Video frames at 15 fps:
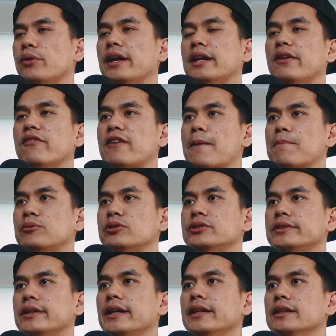
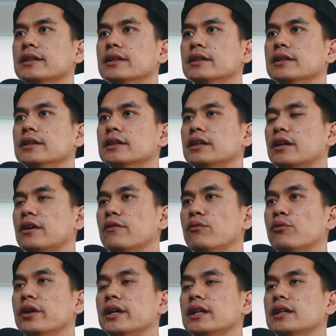85% of
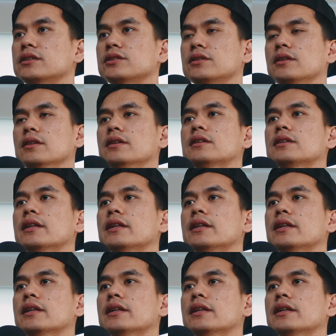what it should look